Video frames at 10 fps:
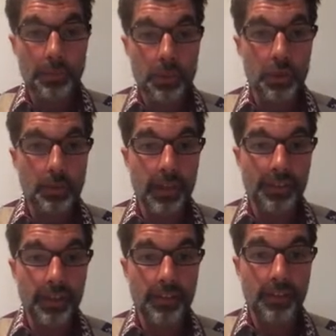sure about
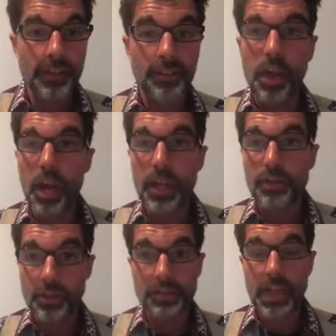this because I saw it
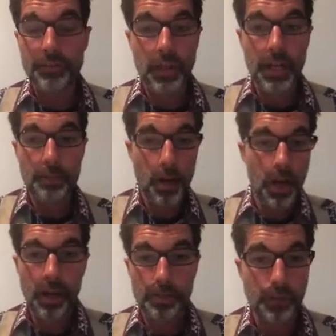just after I hit
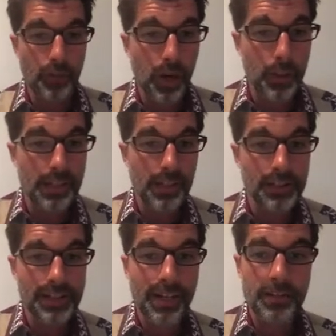pause before I went
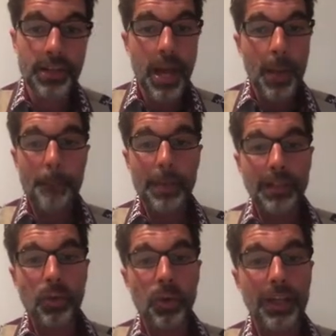downstairs,
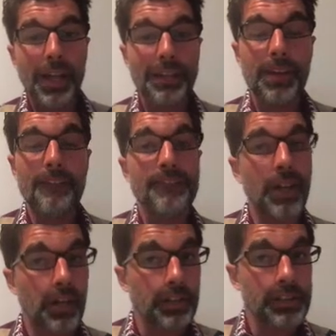Bitcoin got there
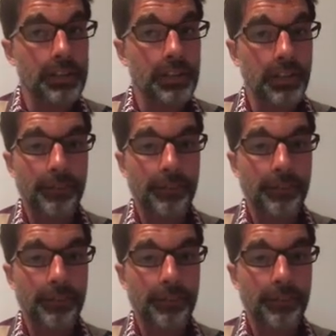first.